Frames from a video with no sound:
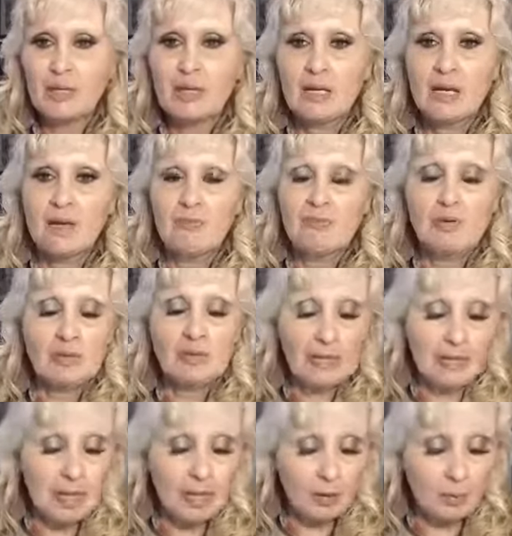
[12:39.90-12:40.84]
If you
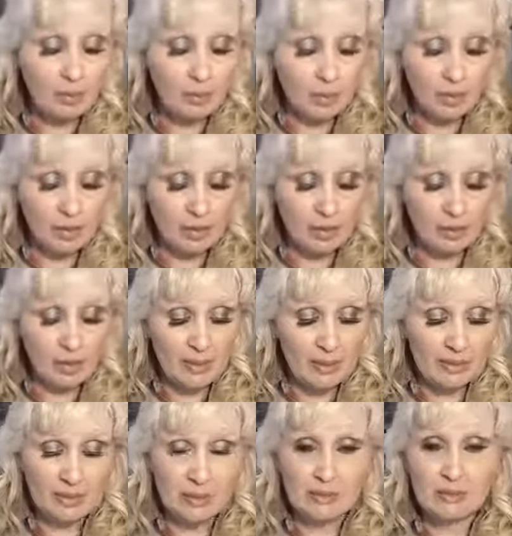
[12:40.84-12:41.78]
need help growing your
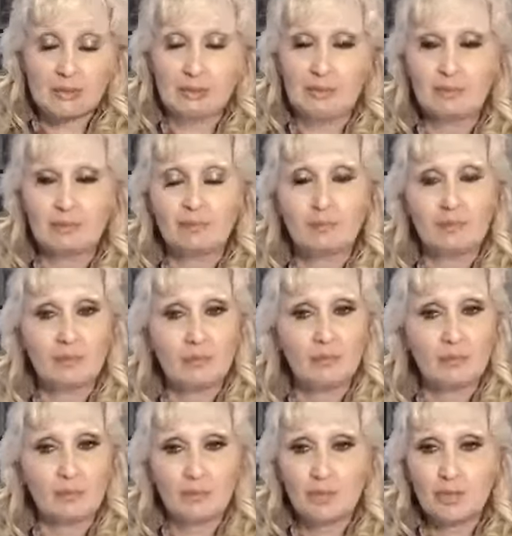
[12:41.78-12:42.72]
business,
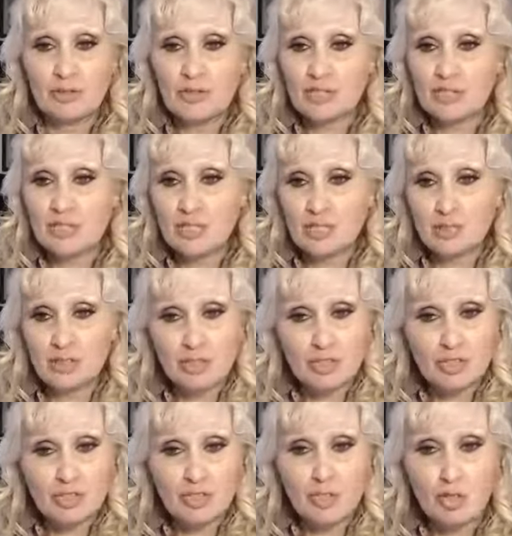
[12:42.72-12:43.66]
there's,
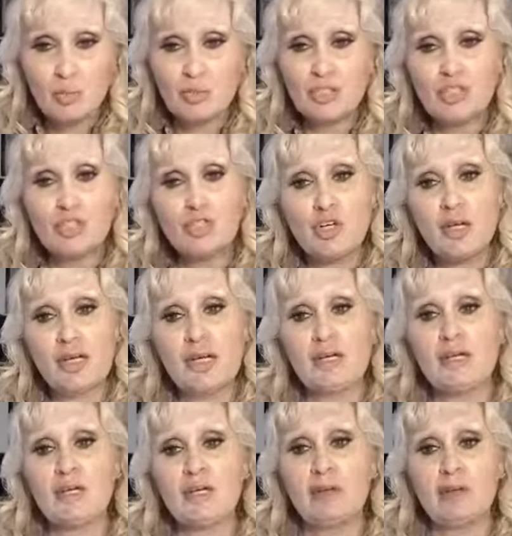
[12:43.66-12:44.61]
there's so much
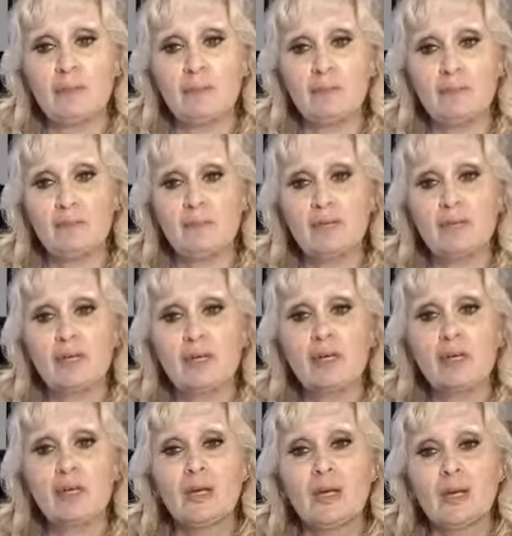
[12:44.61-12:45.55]
training here.
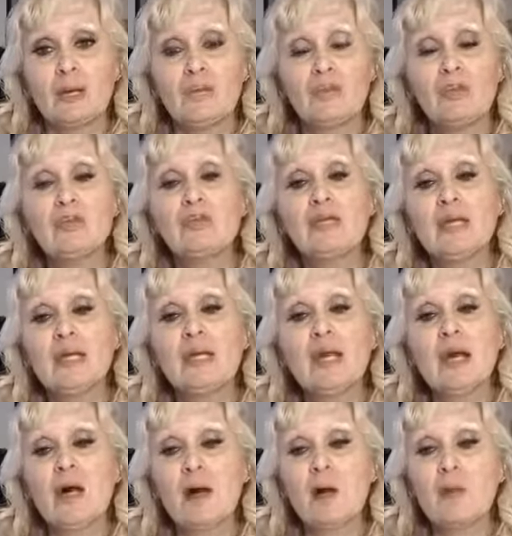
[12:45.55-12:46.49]
If you need
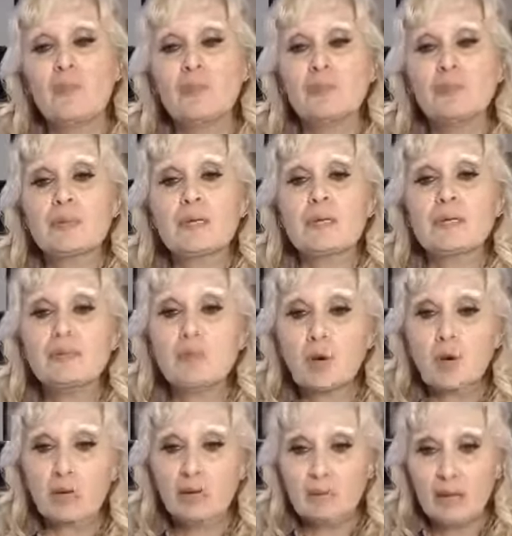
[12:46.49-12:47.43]
help getting
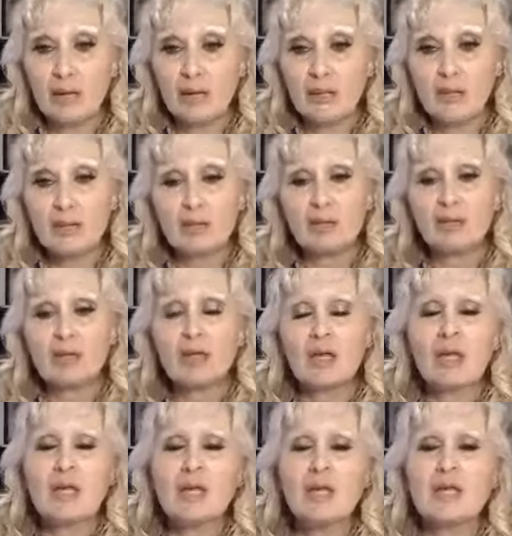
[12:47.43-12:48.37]
motivated,
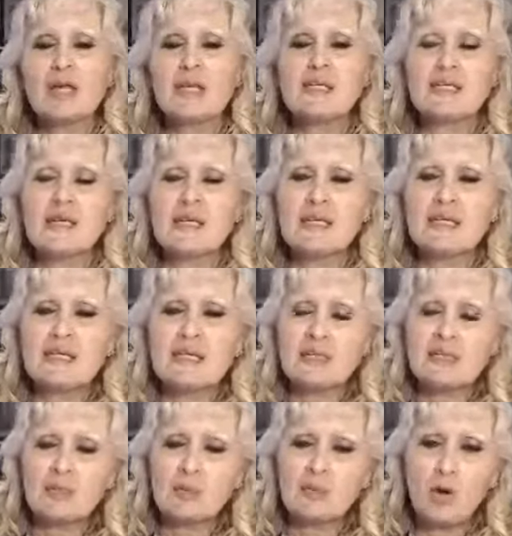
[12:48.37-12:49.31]
it's easy
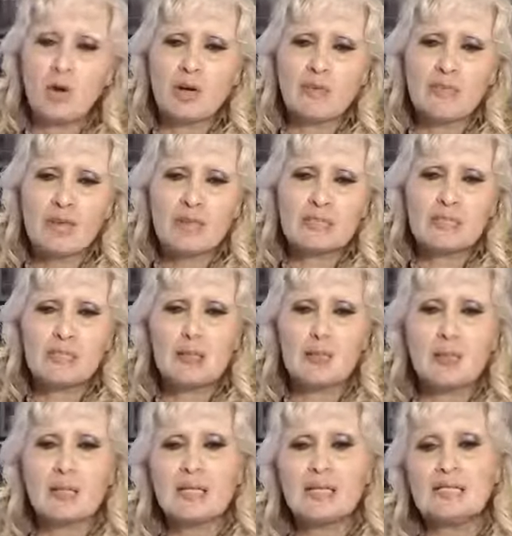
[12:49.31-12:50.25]
to motivate
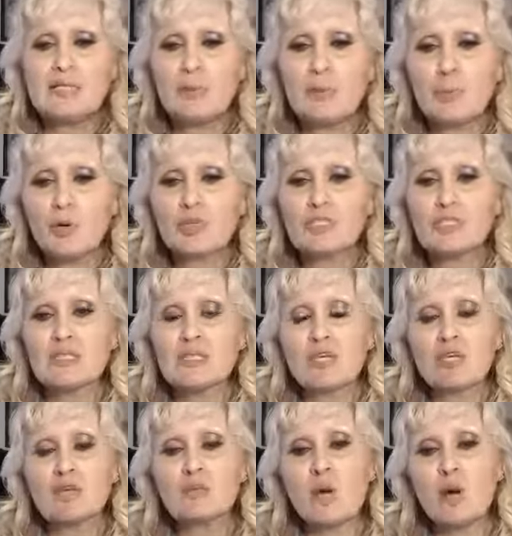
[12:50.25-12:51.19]
someone. It's the person
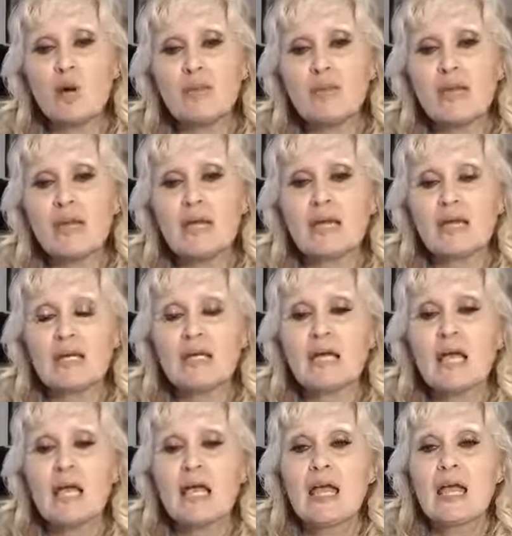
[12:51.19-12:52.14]
that you're motivating.
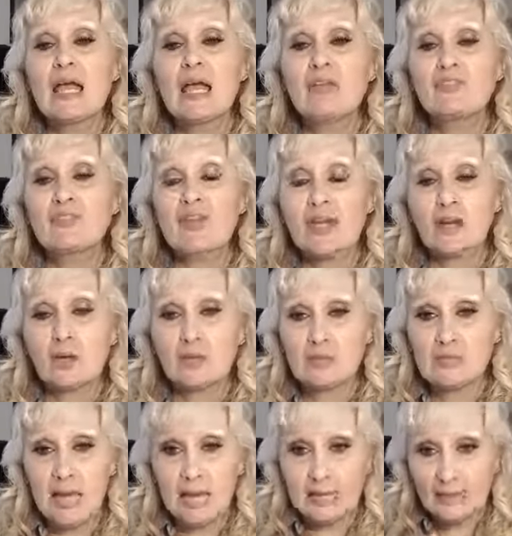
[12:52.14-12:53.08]
If they don't
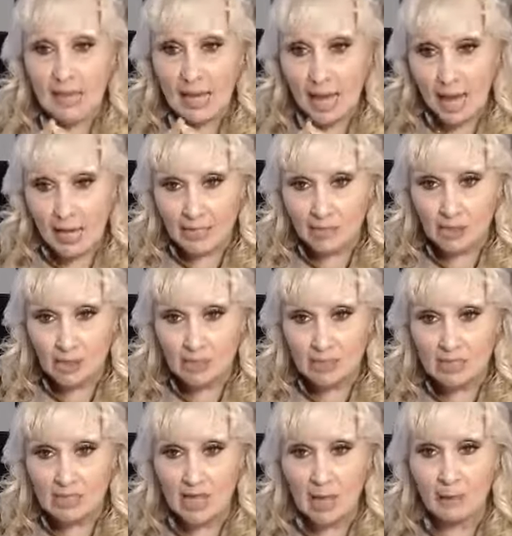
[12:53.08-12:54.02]
take the action
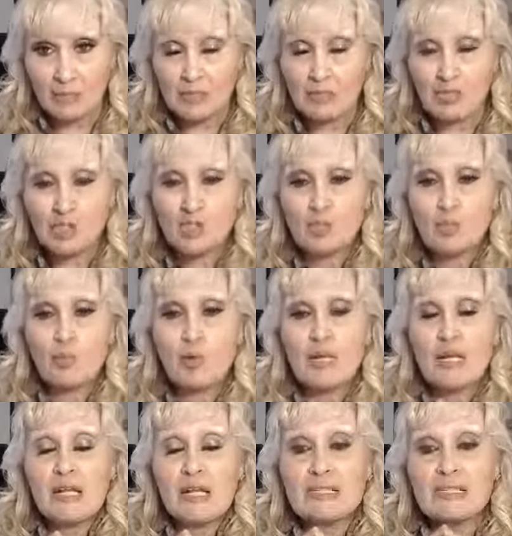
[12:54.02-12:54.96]
steps to
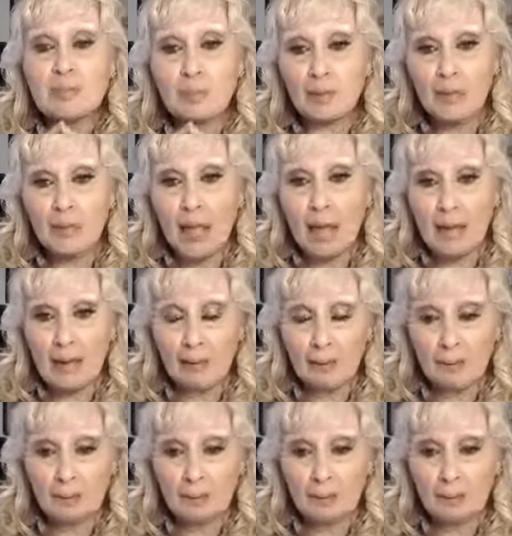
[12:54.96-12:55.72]
put it into play,